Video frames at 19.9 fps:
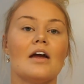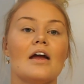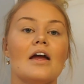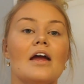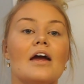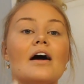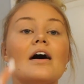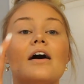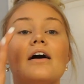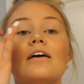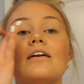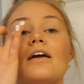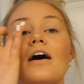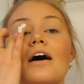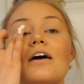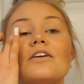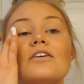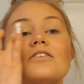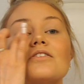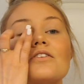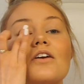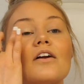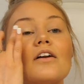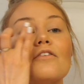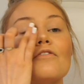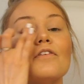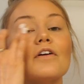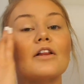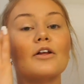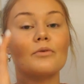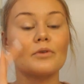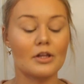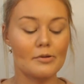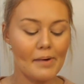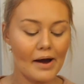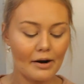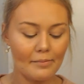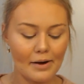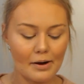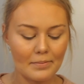And I just started feeling really
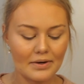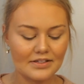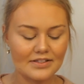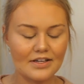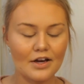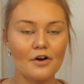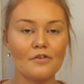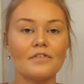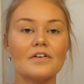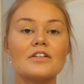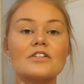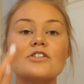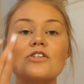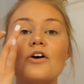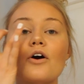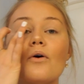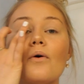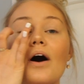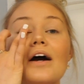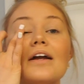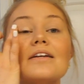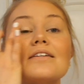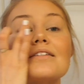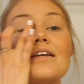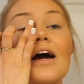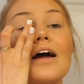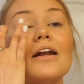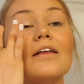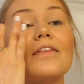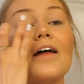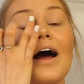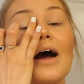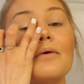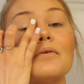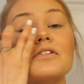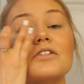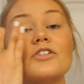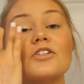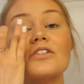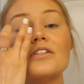bad about myself, and so I decided that I
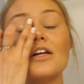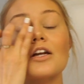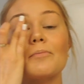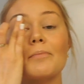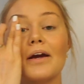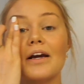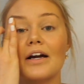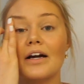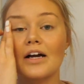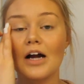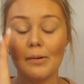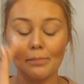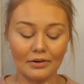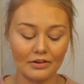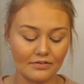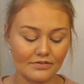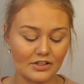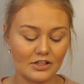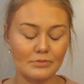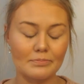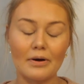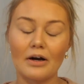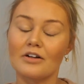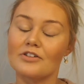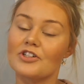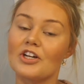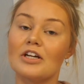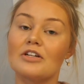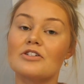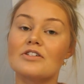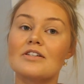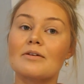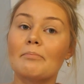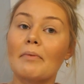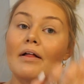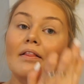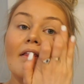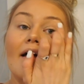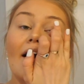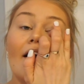was just gonna make a couple of small changes in
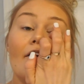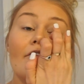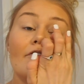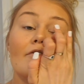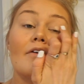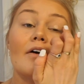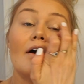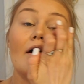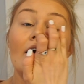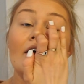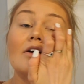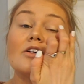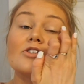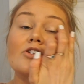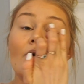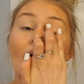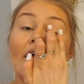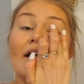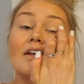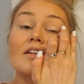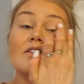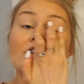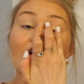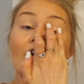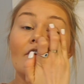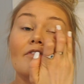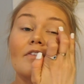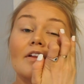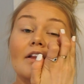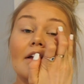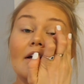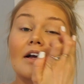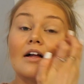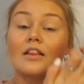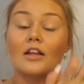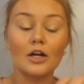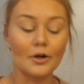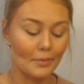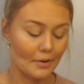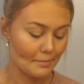my life so I could start feeling a
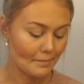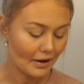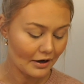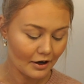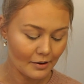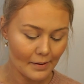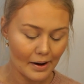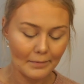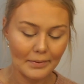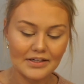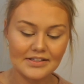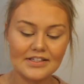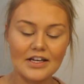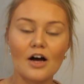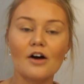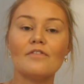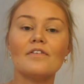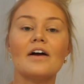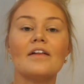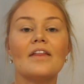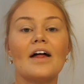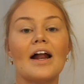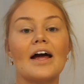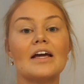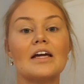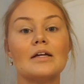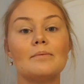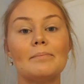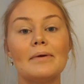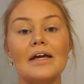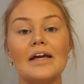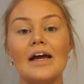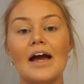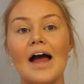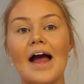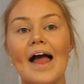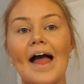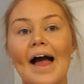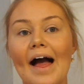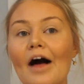little bit better about myself and that I could be
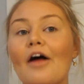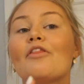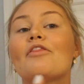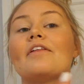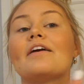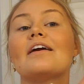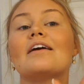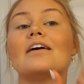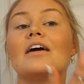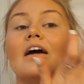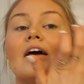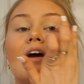healthy.